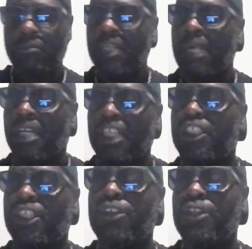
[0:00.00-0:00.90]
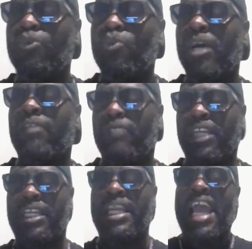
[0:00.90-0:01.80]
I'm going to show you what
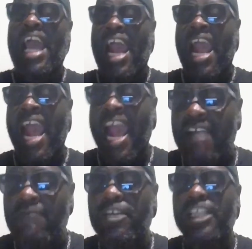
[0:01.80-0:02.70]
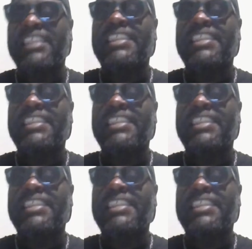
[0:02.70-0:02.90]
the average